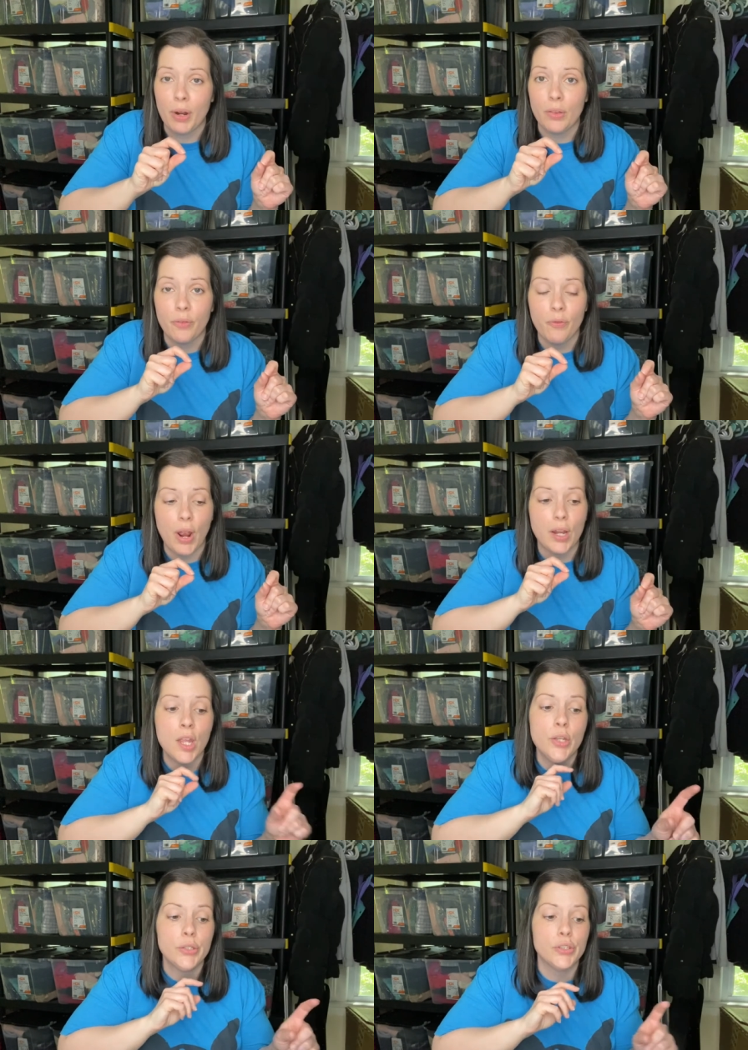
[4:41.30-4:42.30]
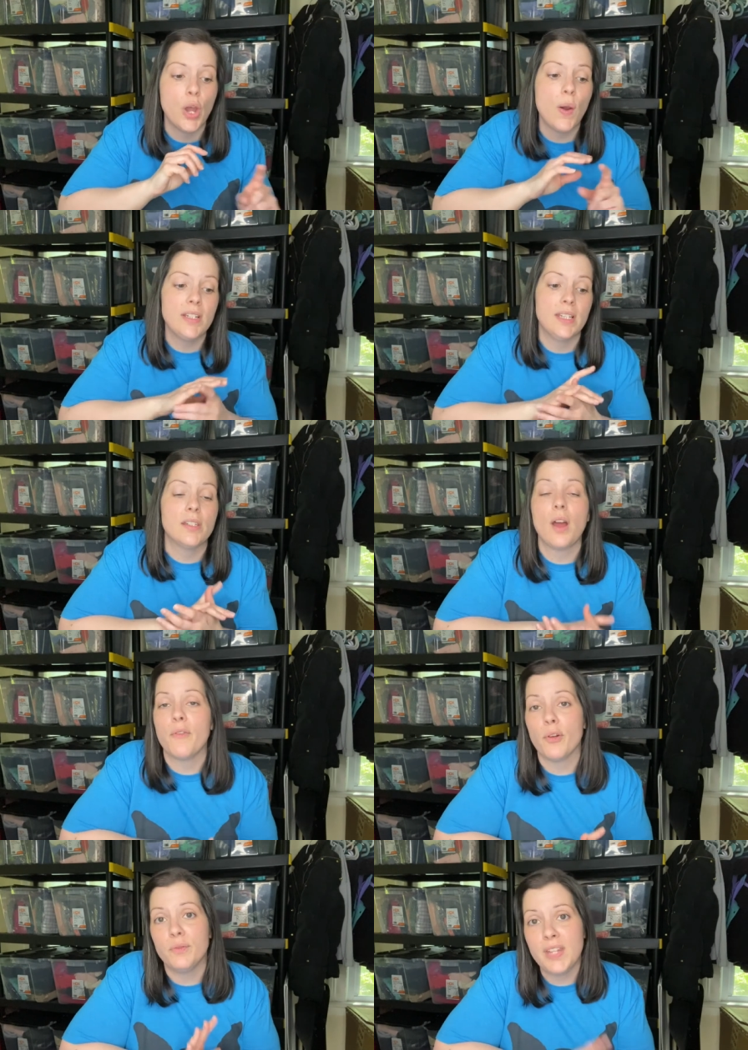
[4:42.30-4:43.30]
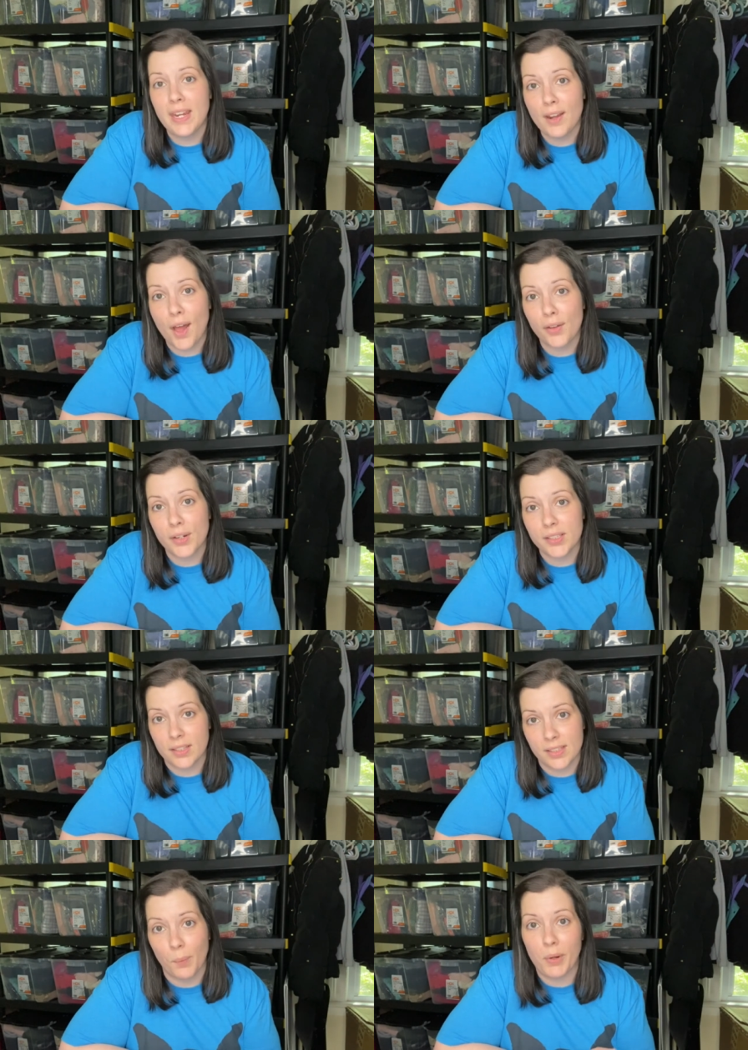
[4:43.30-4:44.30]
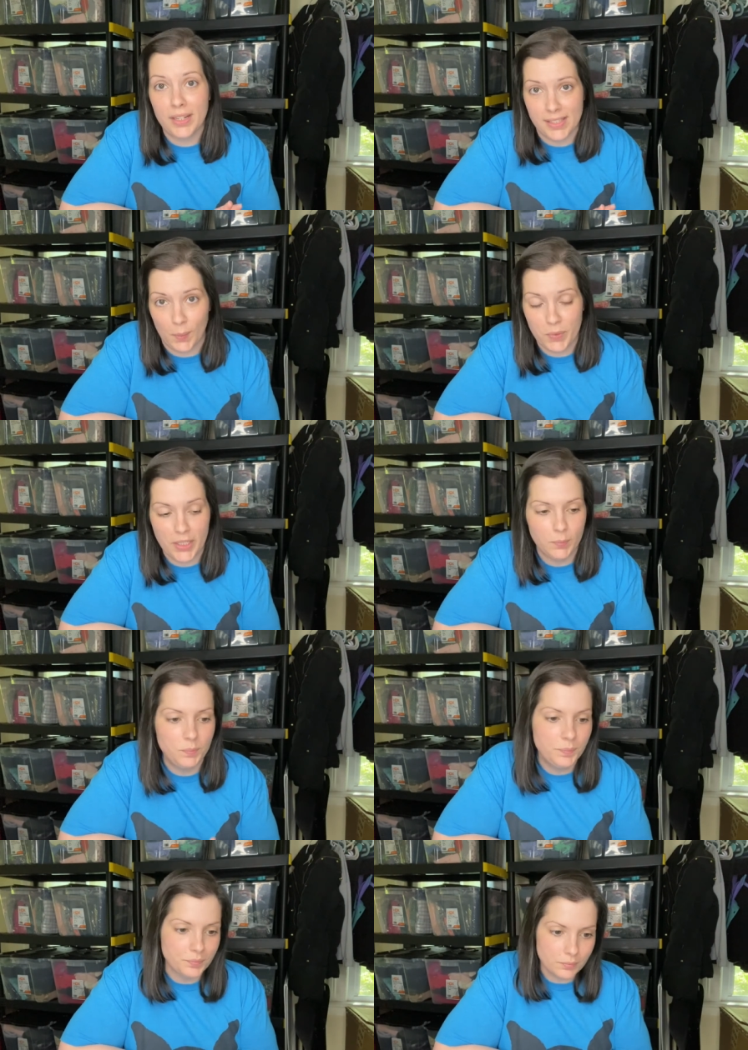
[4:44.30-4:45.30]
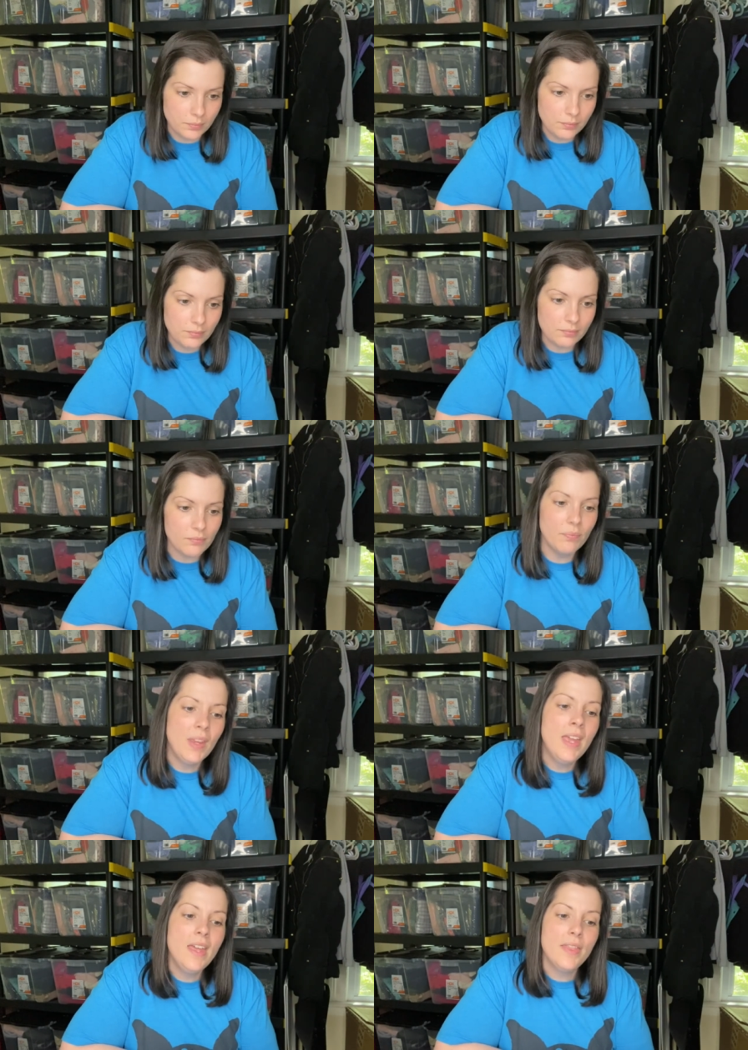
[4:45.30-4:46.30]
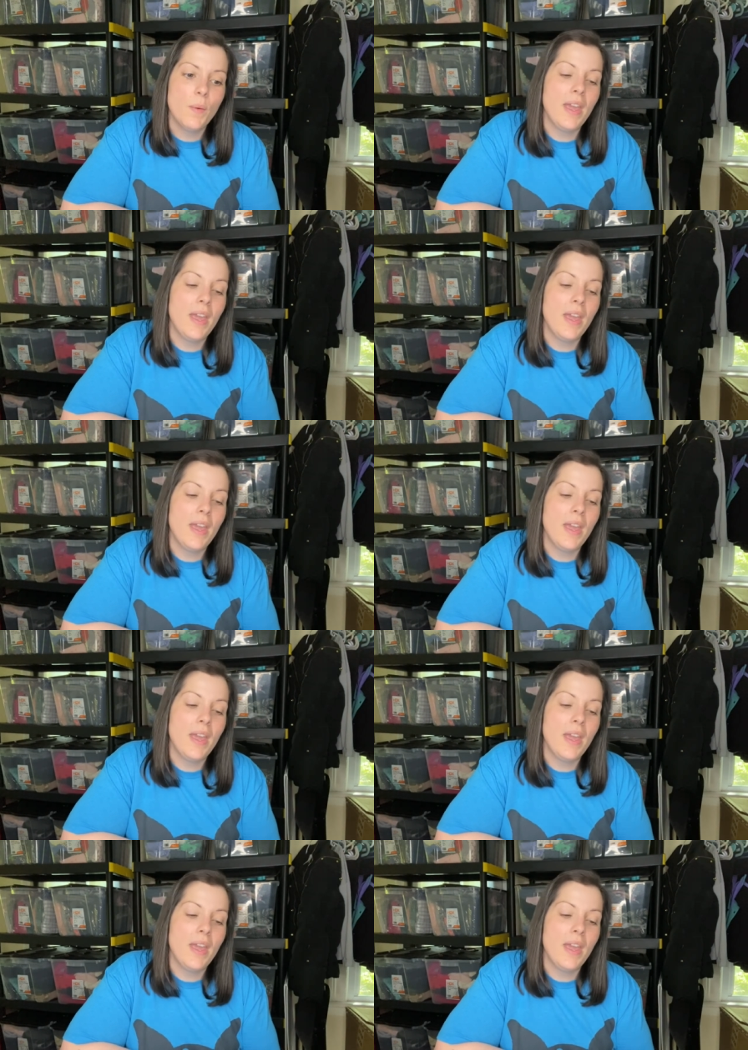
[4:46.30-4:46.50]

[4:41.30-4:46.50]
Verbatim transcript: on the front. So I sent an offer of $10 and someone accepted. Then we